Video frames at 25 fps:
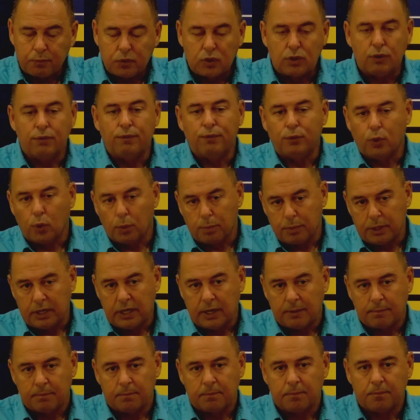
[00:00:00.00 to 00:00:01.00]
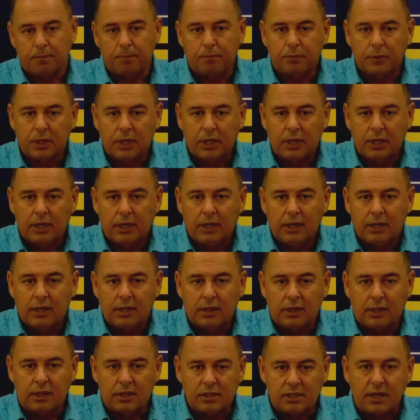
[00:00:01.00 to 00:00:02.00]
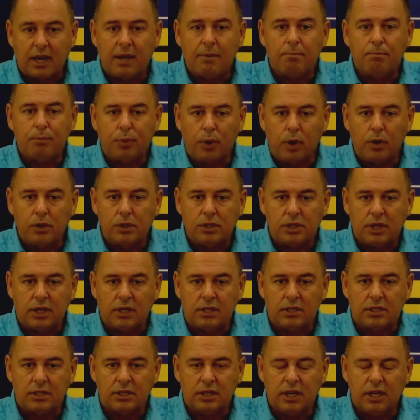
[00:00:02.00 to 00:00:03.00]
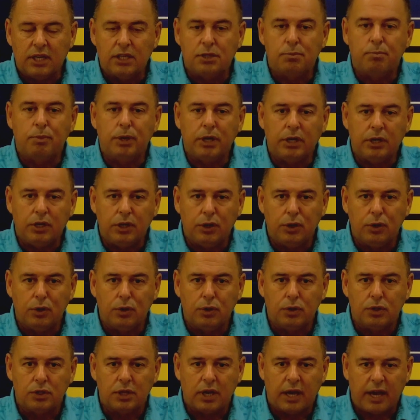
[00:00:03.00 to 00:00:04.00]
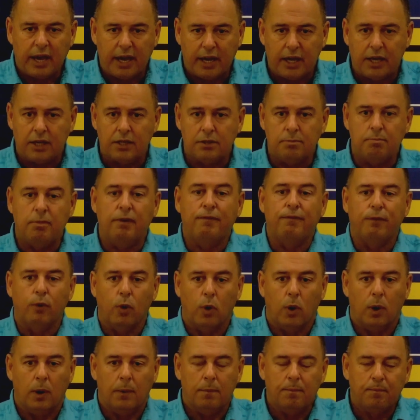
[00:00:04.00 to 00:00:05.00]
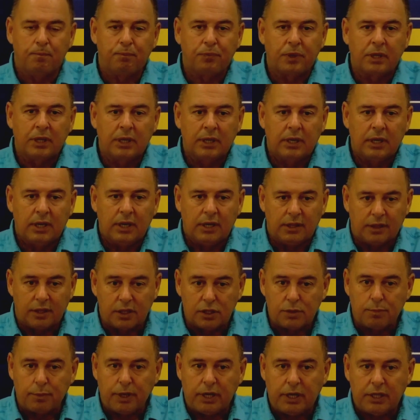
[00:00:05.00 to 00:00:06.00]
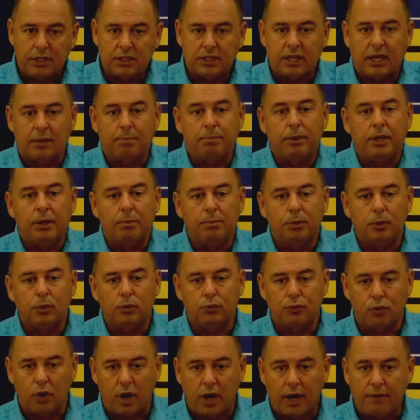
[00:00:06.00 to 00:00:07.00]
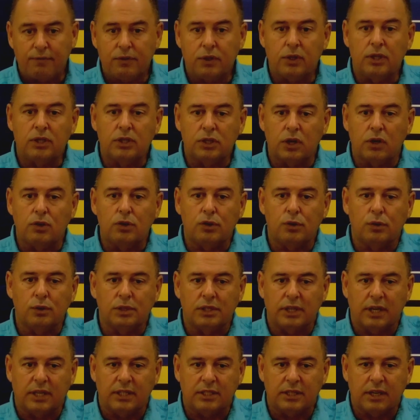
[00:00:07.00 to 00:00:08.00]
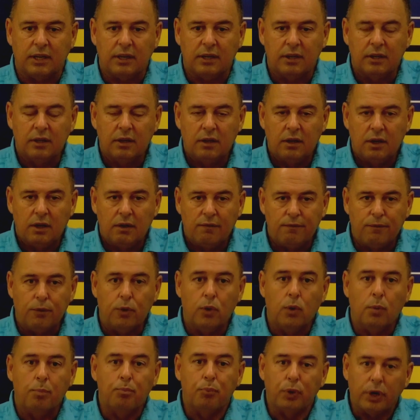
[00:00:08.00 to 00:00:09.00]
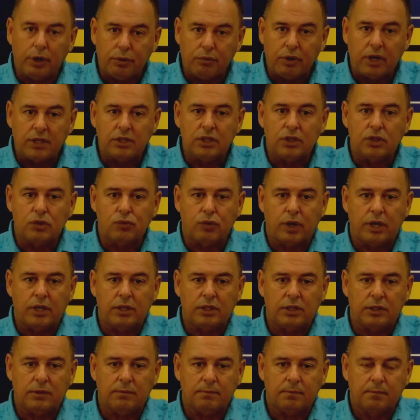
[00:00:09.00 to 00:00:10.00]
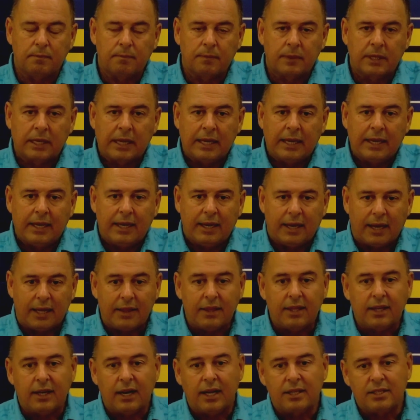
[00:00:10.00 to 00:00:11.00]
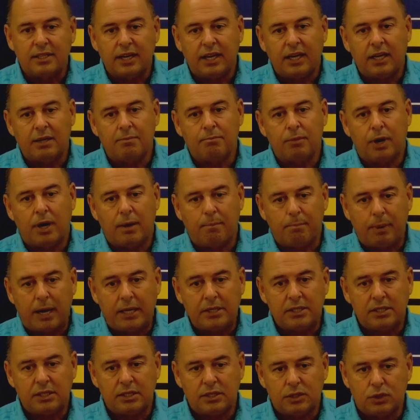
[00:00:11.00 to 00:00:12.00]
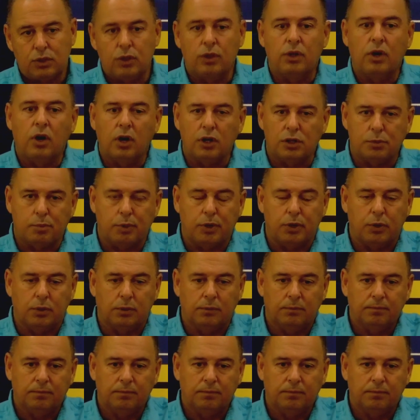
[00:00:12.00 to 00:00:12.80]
to 4 p.m. The same process is being used as before. This means that people drive to the social centre for pre-registration and then are taken by bus to the hospital.